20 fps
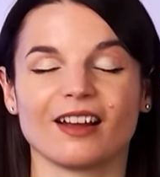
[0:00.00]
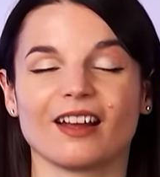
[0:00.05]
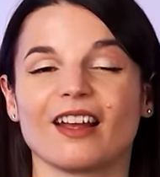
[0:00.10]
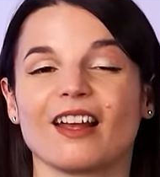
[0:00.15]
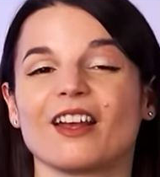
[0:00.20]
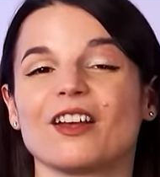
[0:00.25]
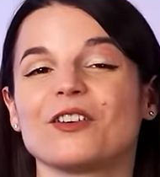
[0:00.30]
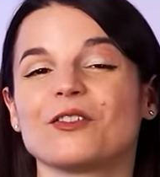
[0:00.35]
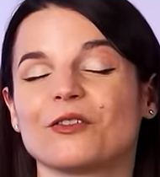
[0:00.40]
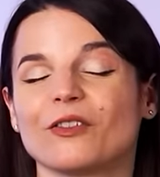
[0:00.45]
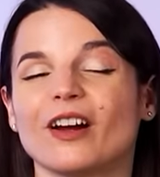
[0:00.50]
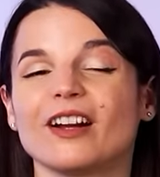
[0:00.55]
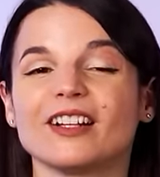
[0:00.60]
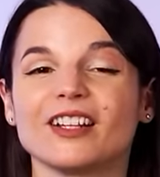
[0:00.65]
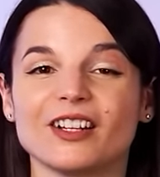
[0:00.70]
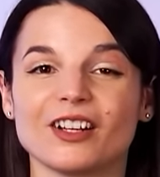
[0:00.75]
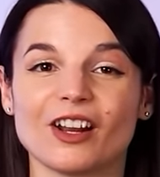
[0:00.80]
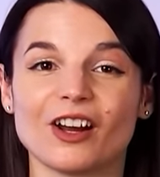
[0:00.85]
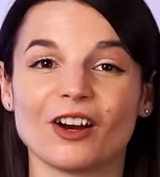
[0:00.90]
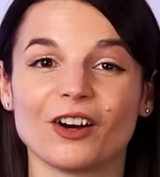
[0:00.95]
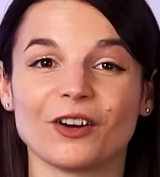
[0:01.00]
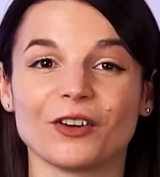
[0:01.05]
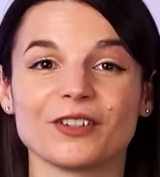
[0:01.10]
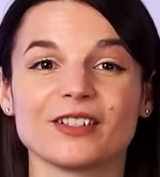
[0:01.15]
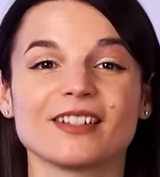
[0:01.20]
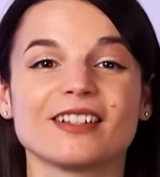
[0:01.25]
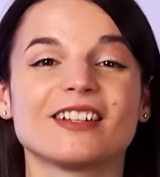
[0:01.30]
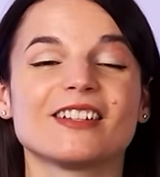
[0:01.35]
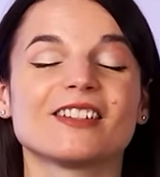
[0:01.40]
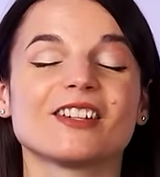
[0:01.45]
A runny
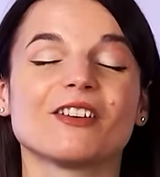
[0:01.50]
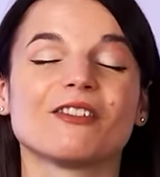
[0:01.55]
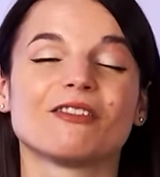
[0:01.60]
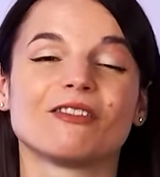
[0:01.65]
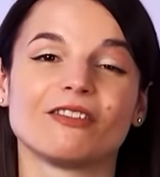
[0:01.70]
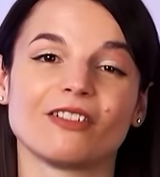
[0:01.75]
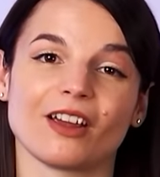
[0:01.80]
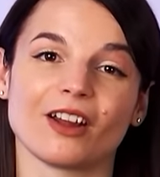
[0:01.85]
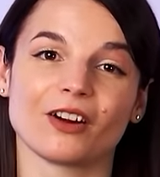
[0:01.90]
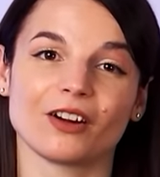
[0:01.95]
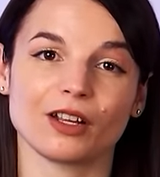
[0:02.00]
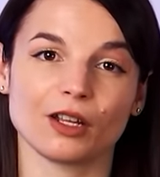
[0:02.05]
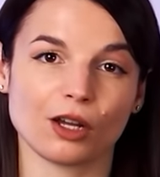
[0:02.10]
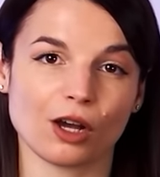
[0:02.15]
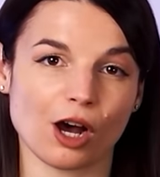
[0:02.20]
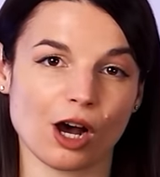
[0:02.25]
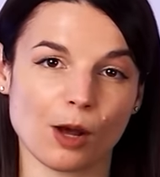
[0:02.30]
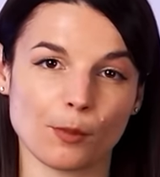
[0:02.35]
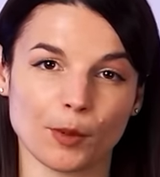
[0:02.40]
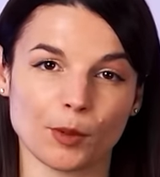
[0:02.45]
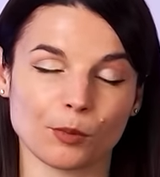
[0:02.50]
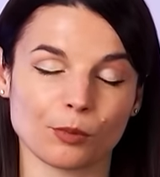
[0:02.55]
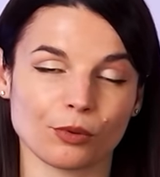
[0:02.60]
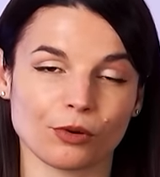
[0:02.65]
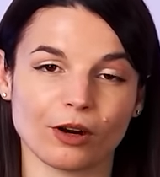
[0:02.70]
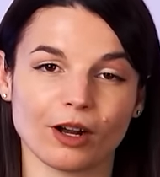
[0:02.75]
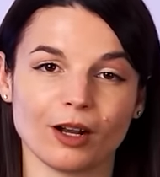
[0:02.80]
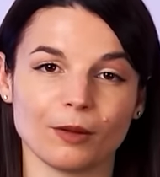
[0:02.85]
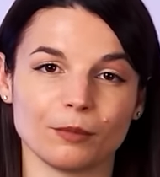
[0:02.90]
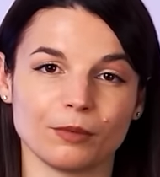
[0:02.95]
nose is a very common
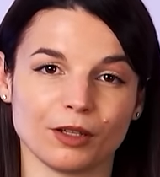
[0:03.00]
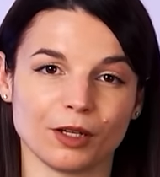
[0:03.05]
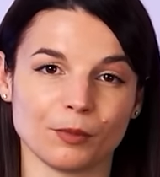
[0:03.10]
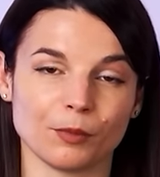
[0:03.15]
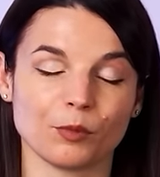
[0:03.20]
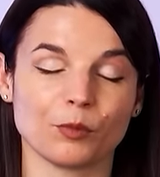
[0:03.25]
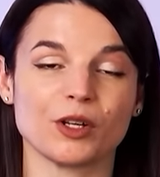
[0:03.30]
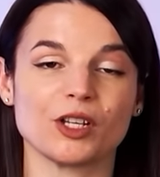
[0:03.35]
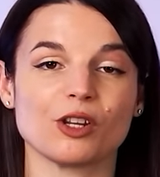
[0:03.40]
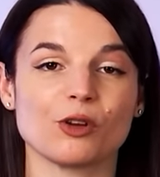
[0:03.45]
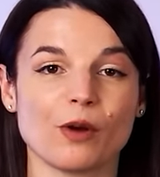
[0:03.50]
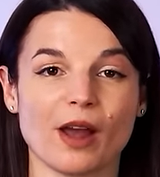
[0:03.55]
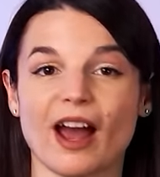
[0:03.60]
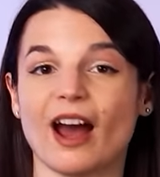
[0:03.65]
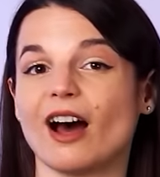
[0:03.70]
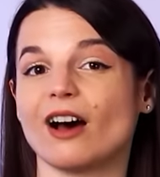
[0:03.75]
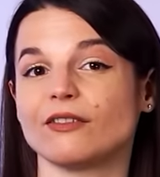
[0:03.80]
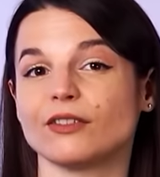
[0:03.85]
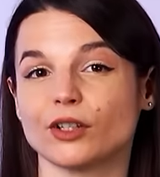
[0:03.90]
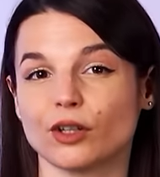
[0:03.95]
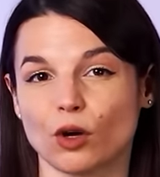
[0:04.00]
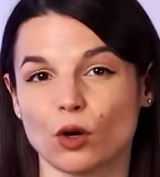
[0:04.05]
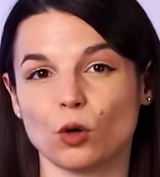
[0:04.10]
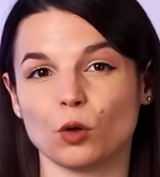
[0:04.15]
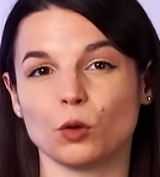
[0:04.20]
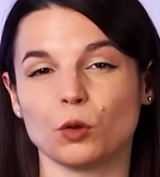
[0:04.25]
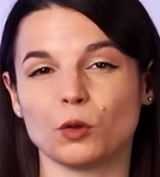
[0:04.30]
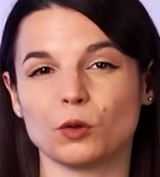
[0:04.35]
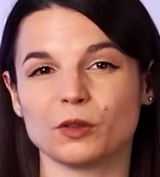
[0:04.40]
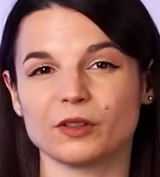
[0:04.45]
problem when you have a
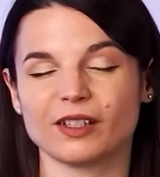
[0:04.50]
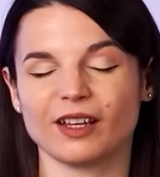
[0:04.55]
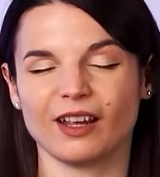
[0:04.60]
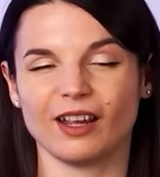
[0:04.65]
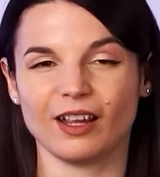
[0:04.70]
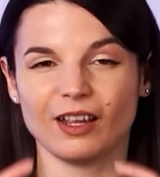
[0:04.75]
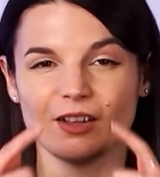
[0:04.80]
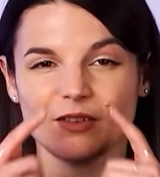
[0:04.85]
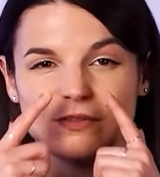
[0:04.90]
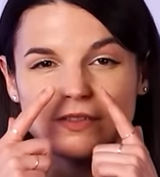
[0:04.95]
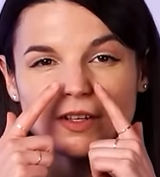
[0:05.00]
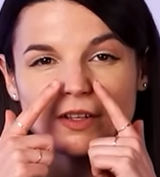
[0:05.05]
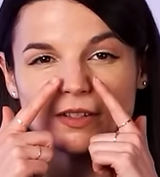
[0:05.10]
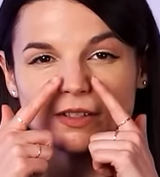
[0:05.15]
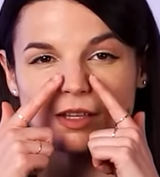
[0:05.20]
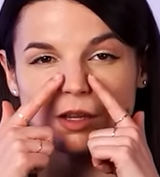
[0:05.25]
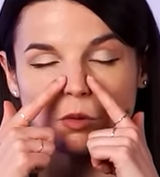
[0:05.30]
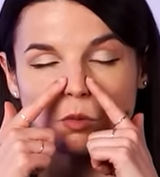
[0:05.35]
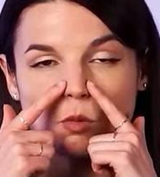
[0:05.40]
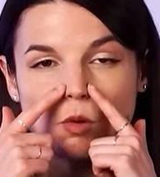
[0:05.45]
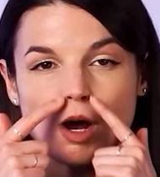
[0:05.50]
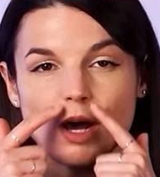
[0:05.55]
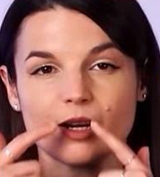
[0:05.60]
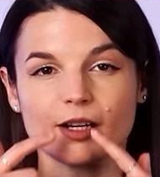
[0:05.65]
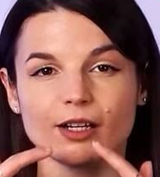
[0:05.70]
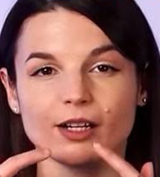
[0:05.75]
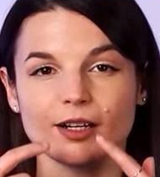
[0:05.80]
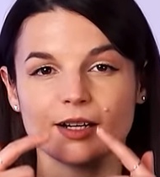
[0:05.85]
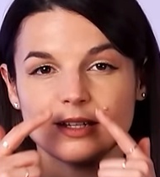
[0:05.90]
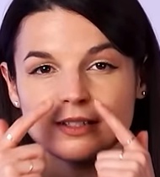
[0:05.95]
cold. It feels like
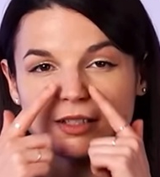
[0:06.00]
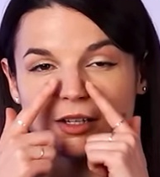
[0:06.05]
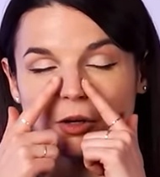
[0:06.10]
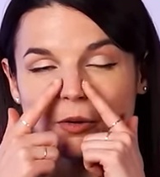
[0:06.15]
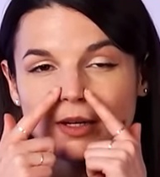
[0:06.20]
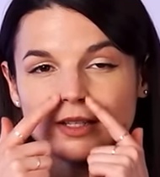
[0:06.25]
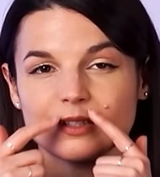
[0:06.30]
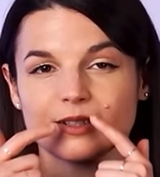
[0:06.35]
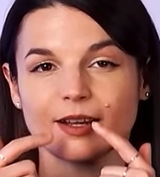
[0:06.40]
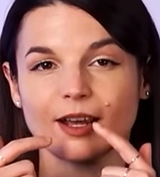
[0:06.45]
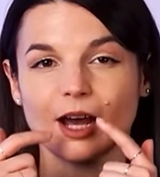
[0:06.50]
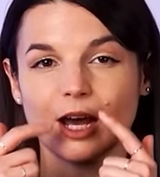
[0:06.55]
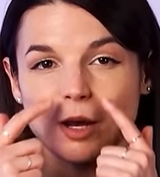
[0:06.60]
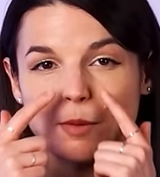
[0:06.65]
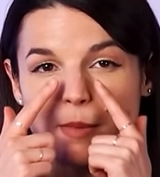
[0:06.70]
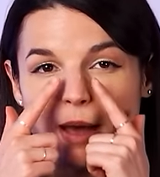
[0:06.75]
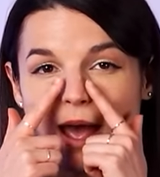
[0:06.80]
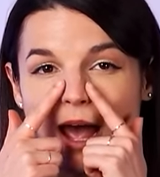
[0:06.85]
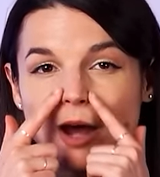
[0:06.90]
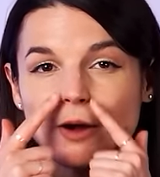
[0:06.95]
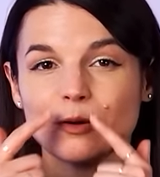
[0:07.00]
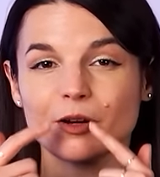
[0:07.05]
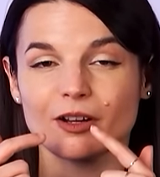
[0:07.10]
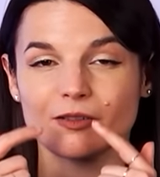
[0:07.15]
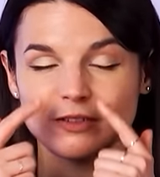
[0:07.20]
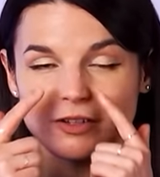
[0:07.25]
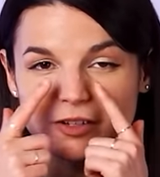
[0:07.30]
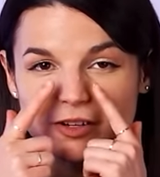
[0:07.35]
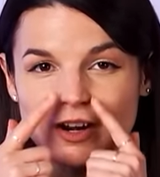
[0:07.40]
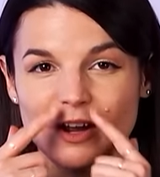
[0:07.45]
water is going to come out
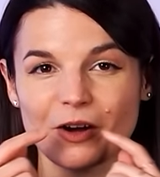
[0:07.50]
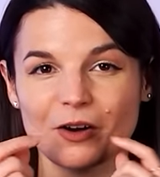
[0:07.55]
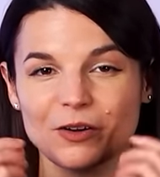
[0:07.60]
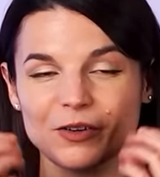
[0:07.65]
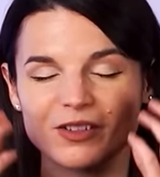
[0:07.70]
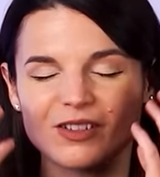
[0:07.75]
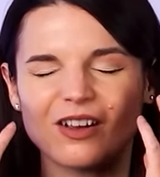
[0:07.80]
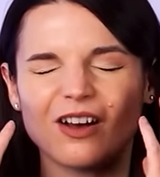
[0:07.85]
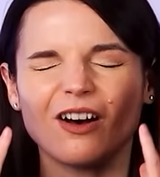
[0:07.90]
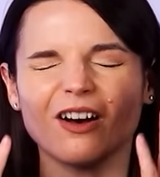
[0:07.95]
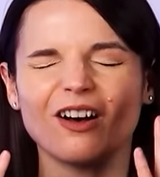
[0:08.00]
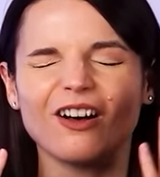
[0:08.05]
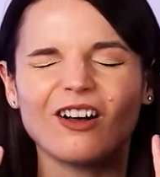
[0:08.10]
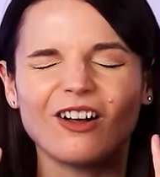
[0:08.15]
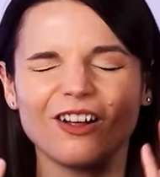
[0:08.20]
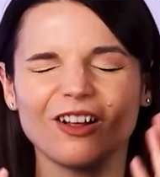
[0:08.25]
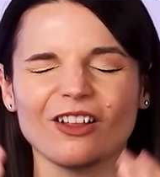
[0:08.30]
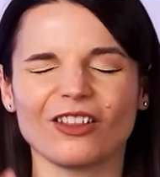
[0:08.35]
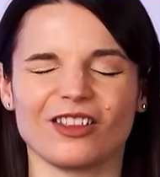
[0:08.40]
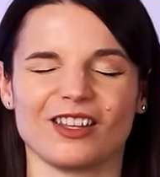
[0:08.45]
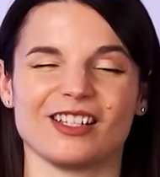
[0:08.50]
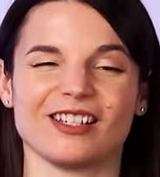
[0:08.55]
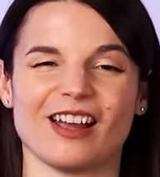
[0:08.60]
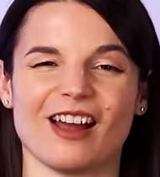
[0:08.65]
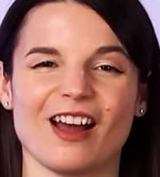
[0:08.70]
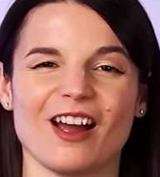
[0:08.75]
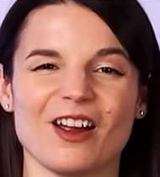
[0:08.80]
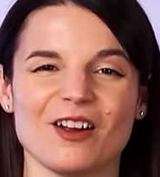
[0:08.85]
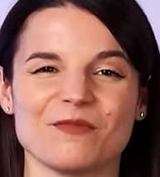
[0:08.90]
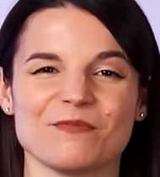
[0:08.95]
of your nose all the
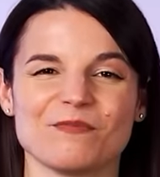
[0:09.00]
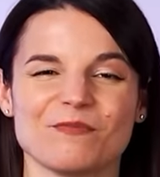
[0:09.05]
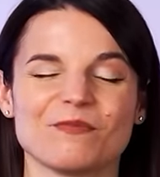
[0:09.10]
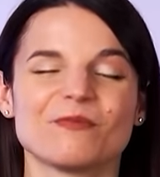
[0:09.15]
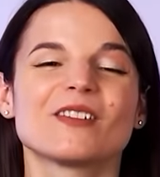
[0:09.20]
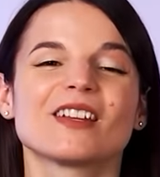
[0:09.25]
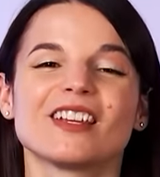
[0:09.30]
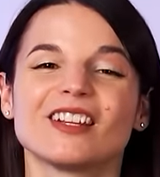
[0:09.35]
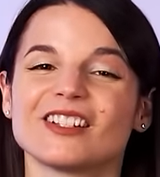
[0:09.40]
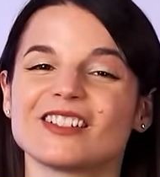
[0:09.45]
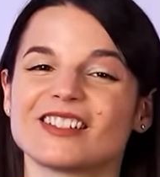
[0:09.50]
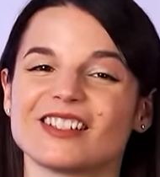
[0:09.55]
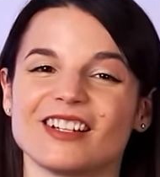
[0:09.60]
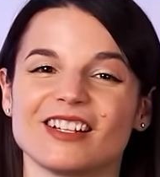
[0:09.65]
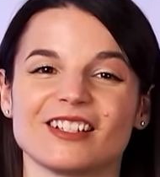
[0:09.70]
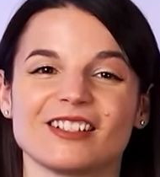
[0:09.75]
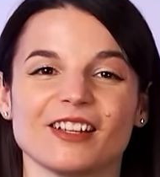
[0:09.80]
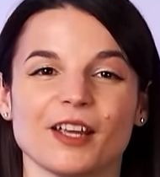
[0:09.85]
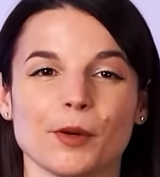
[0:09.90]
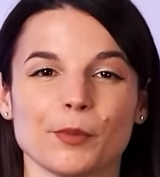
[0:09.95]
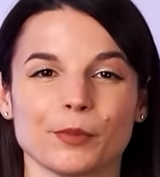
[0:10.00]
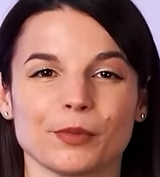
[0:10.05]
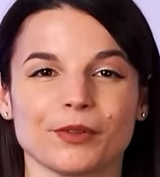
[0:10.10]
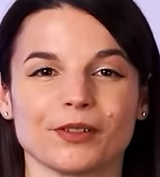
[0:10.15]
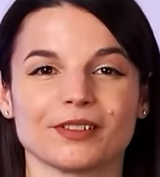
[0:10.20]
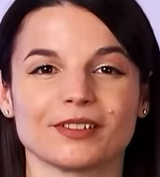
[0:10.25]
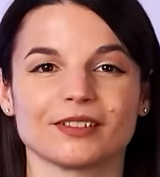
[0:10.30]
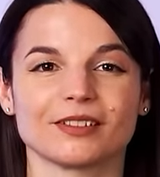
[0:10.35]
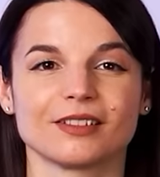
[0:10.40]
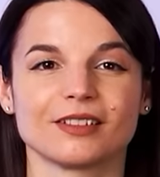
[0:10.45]
time. Here's an
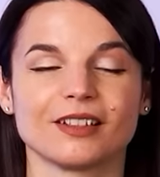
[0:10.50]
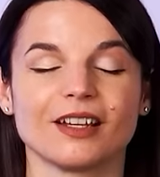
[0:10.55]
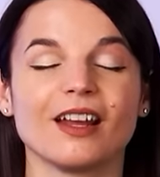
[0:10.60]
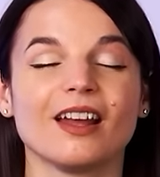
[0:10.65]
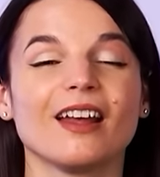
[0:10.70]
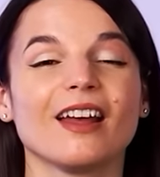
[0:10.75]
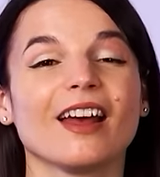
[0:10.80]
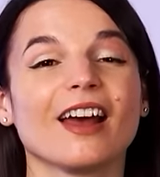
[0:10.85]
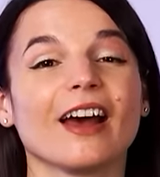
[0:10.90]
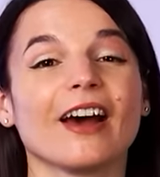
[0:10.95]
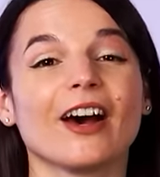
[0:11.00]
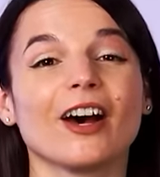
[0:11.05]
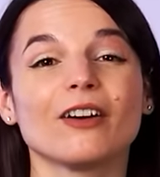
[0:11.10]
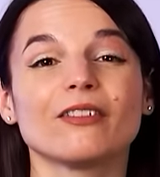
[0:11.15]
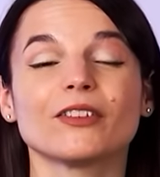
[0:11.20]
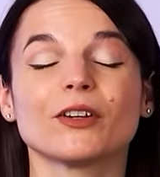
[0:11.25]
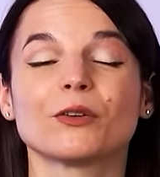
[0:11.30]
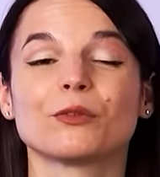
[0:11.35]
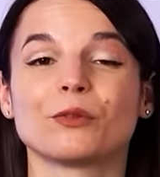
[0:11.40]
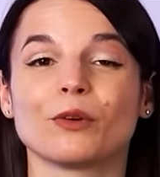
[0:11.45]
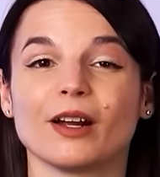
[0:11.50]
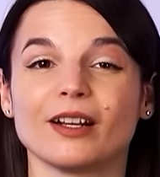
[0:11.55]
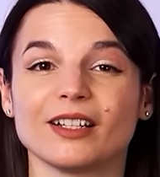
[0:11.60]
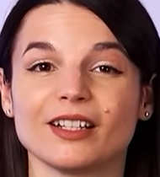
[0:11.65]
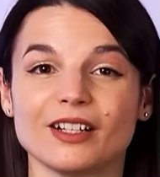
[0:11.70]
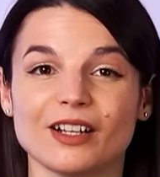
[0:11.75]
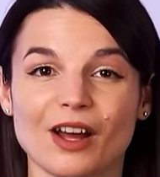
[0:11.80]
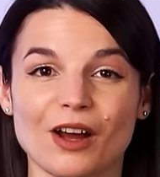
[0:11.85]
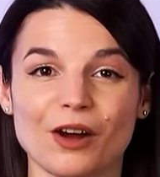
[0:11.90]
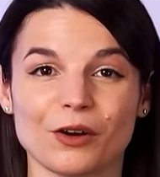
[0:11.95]
example. Have a
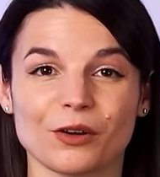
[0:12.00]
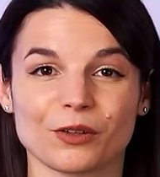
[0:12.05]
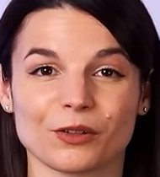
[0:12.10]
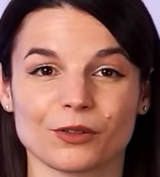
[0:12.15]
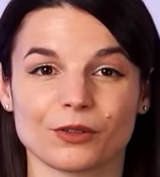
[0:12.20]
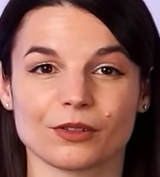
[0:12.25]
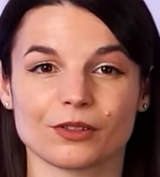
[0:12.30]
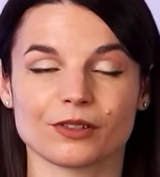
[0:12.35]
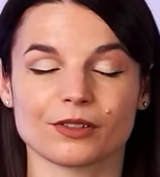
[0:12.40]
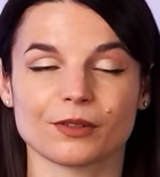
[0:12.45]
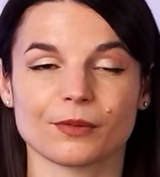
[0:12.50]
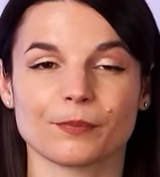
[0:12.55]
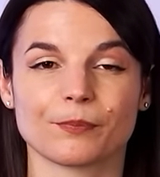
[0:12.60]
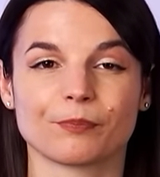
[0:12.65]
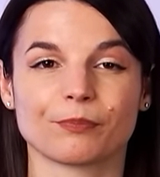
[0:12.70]
runny nose.